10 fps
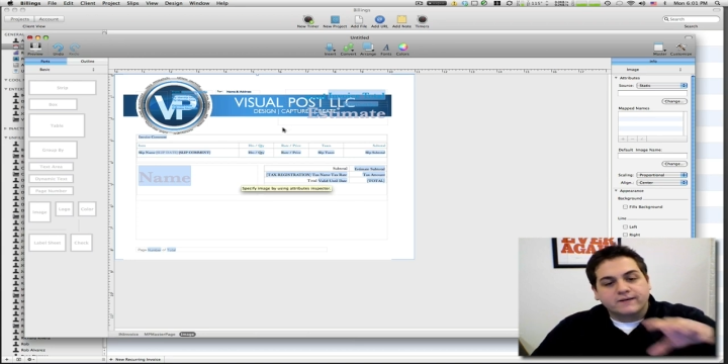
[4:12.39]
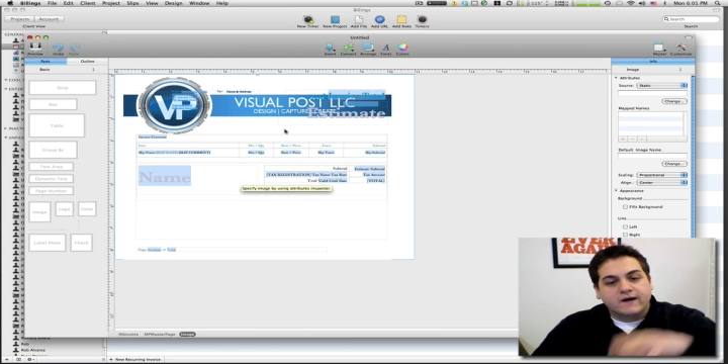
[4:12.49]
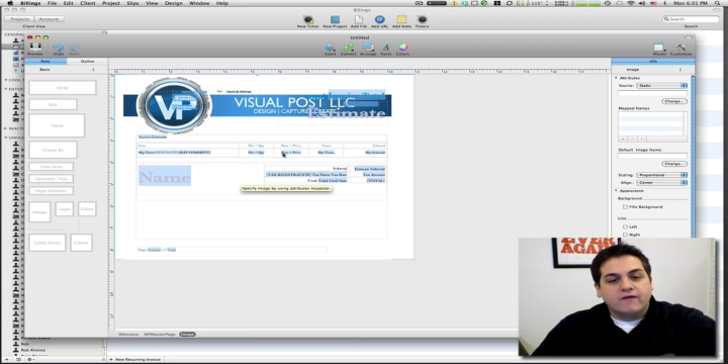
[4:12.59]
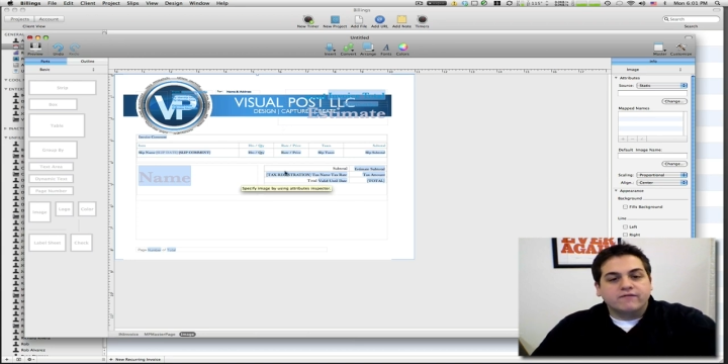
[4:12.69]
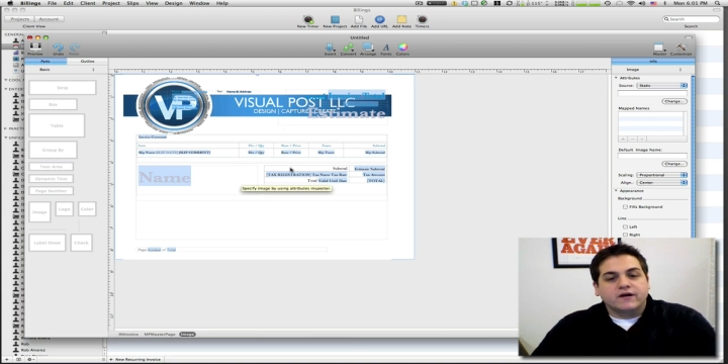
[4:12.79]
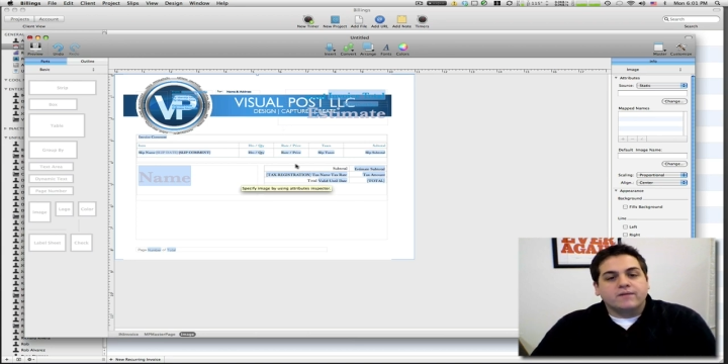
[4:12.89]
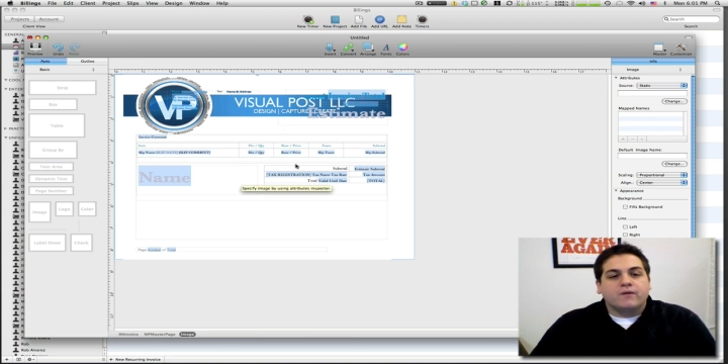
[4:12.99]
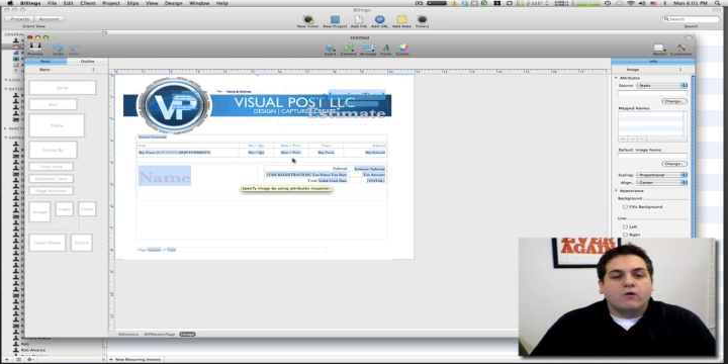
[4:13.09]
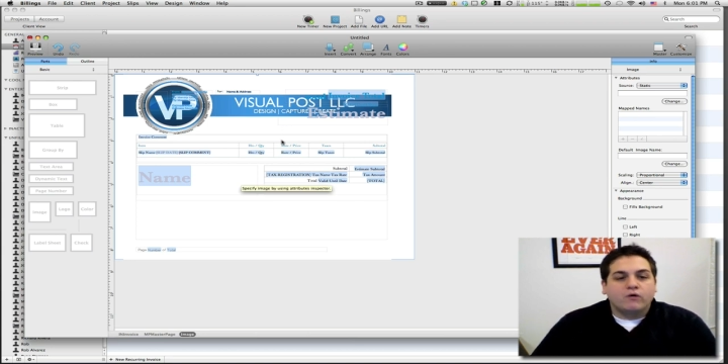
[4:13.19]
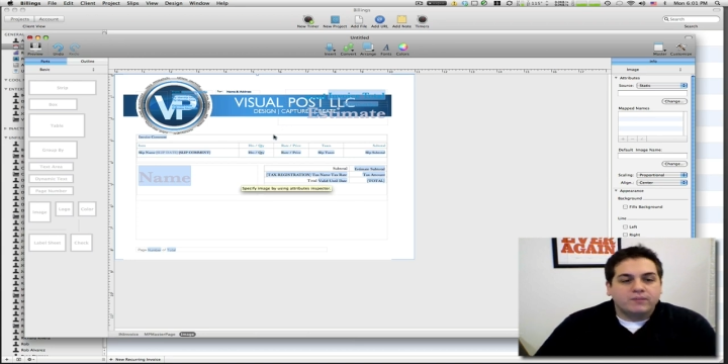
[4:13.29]
covering up a
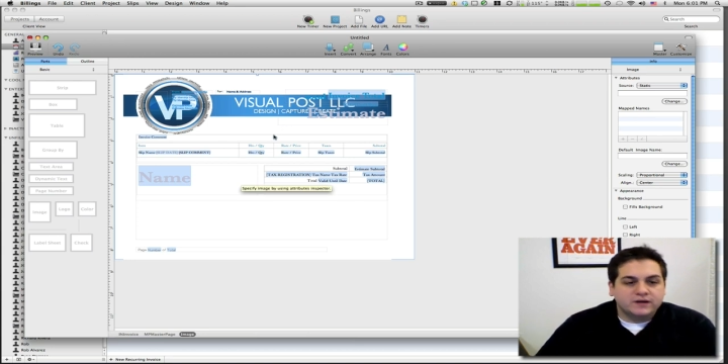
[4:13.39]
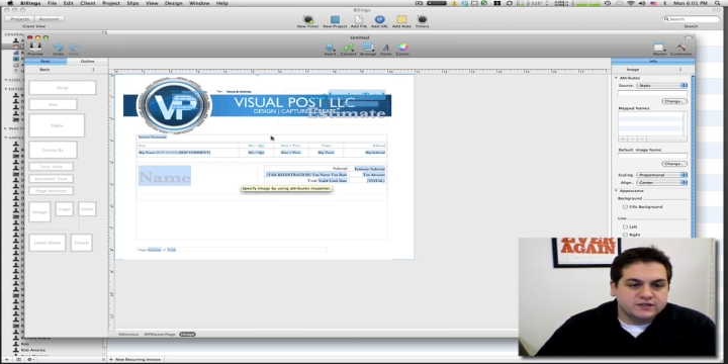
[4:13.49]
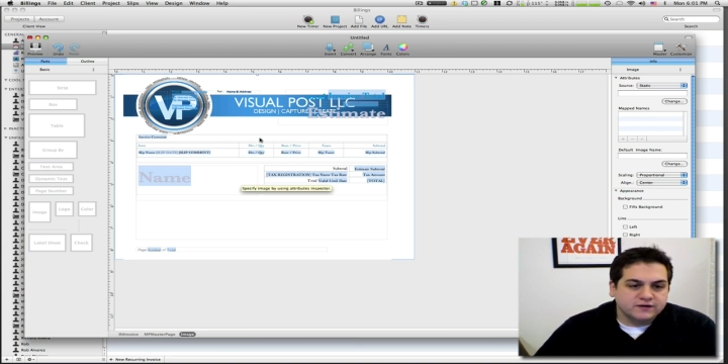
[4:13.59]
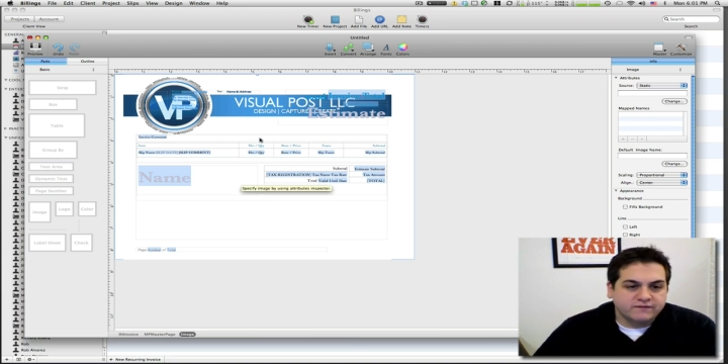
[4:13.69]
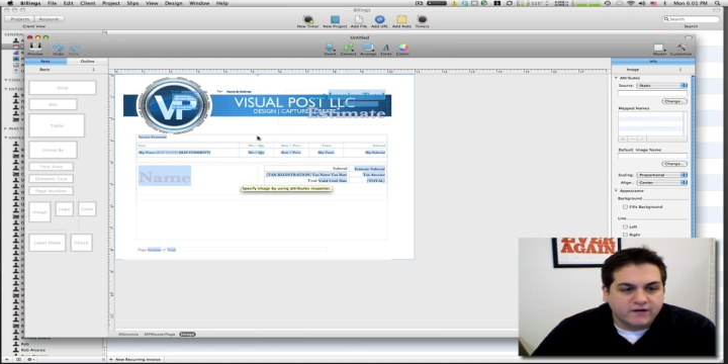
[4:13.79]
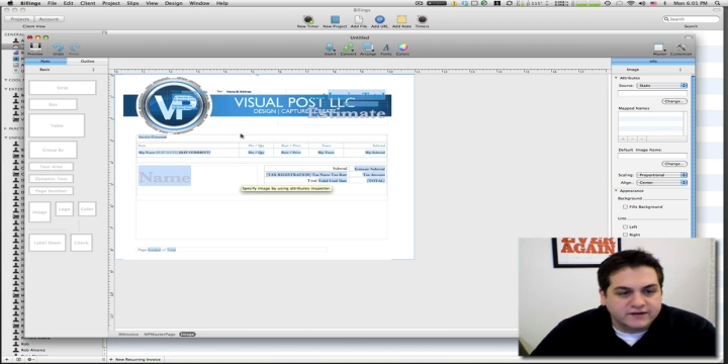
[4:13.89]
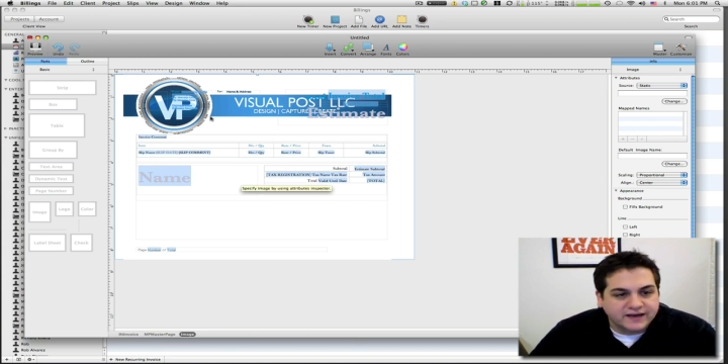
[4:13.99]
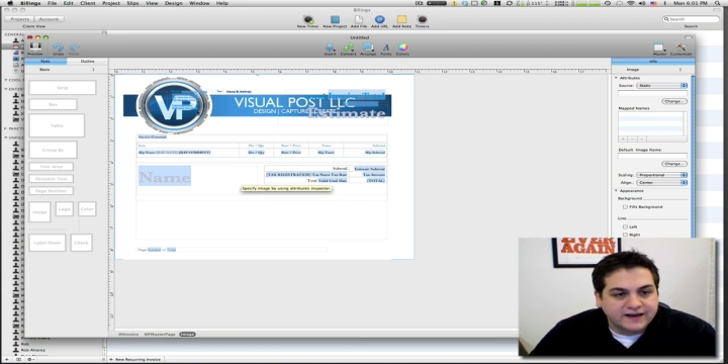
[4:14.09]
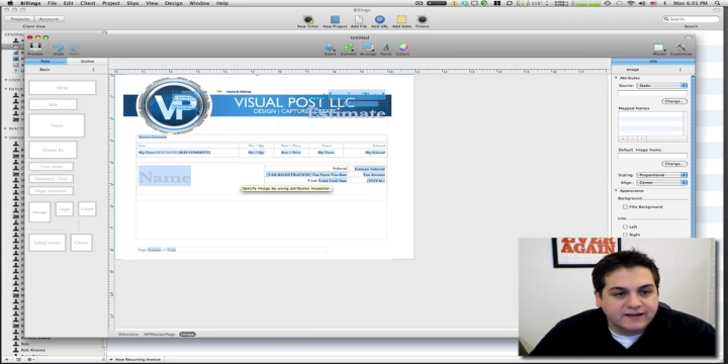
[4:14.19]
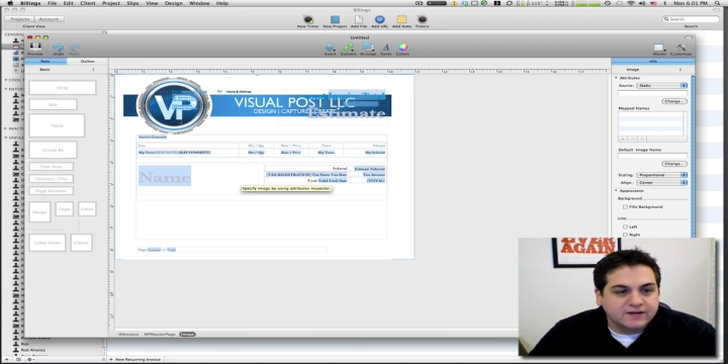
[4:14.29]
whole bunch of our
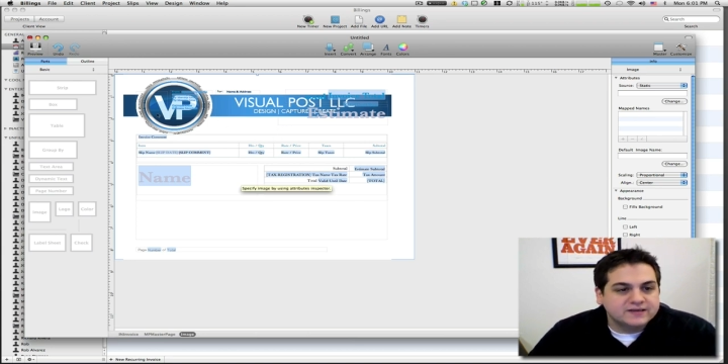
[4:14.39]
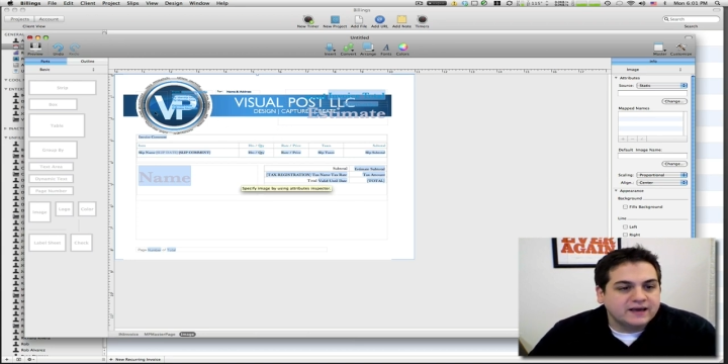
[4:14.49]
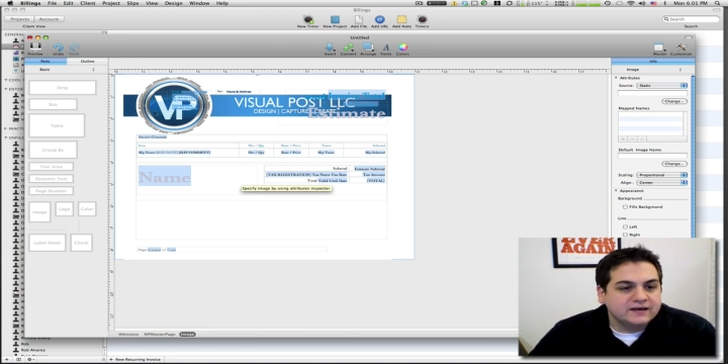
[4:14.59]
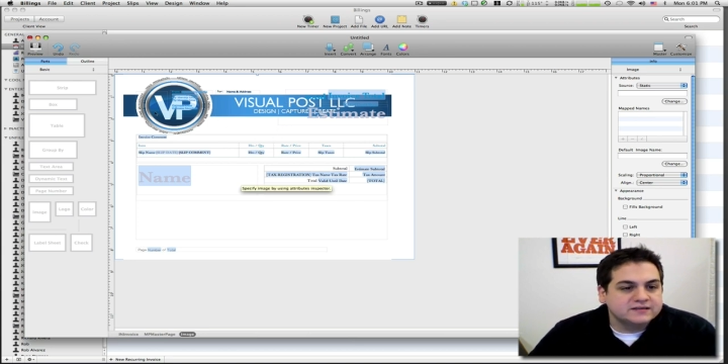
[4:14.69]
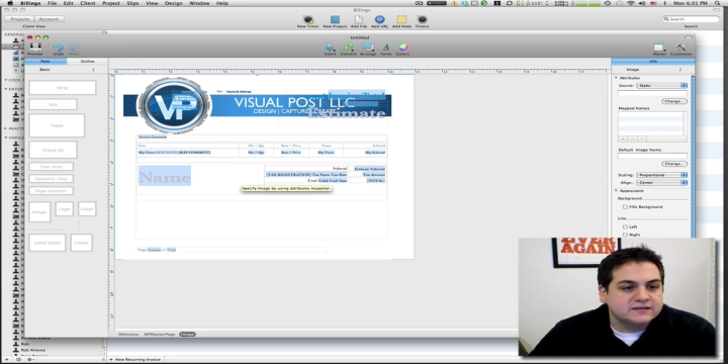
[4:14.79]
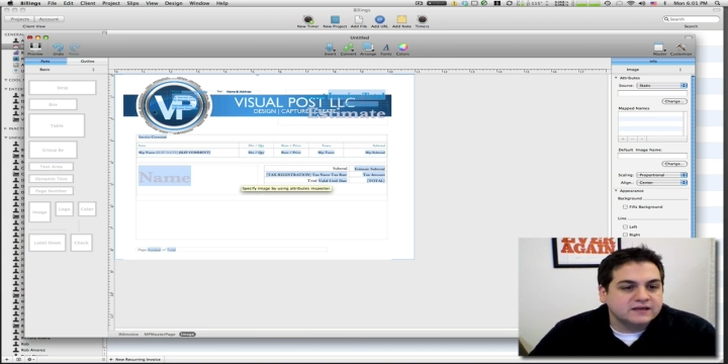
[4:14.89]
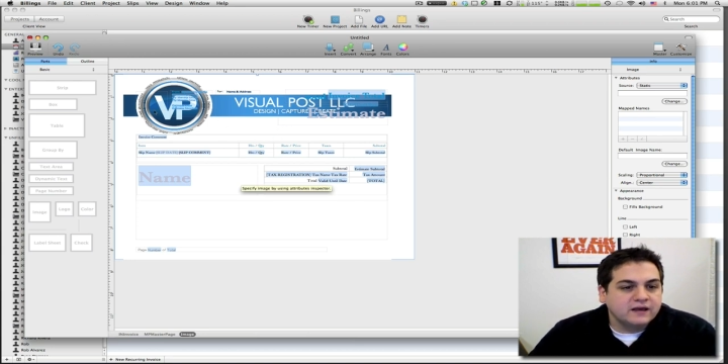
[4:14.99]
dynamic text.